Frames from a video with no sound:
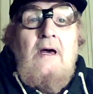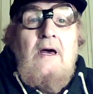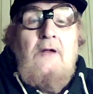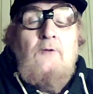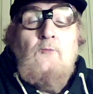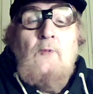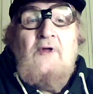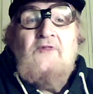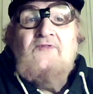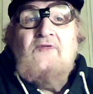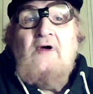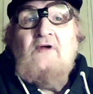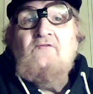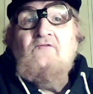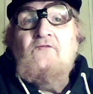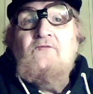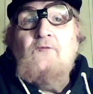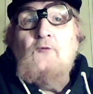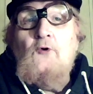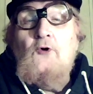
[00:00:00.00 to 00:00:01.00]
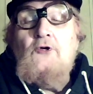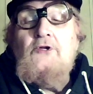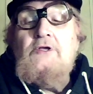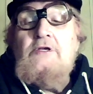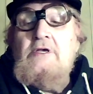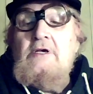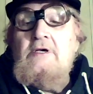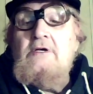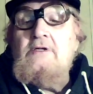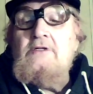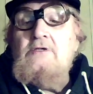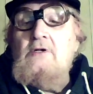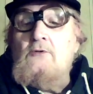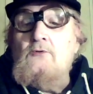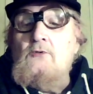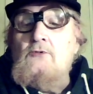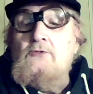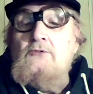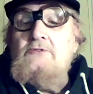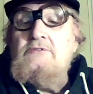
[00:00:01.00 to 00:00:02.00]
And within 4 years
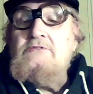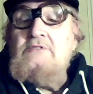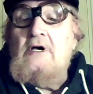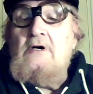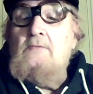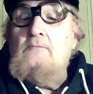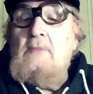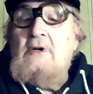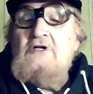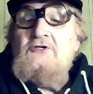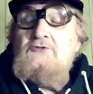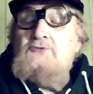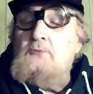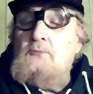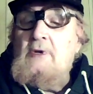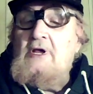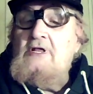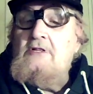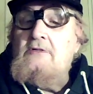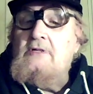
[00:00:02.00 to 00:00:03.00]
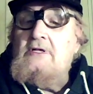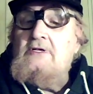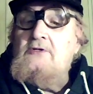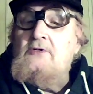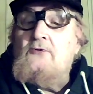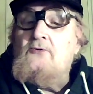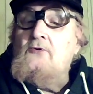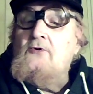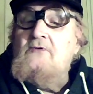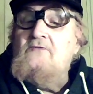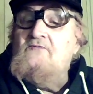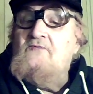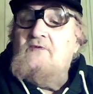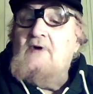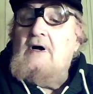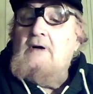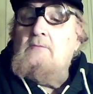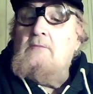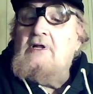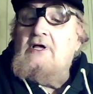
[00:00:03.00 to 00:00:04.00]
you'll lose that much weight that your own
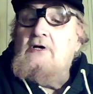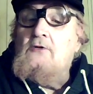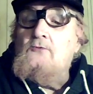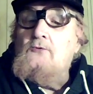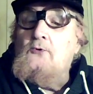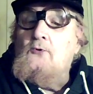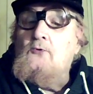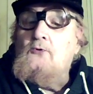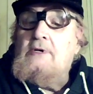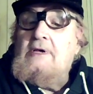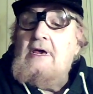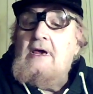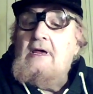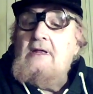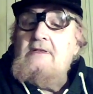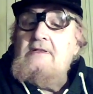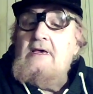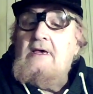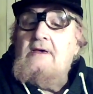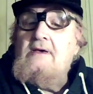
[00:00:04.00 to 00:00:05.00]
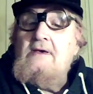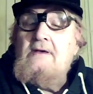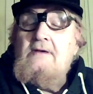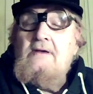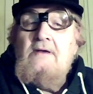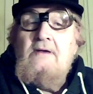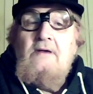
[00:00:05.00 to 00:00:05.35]
family will know, can you?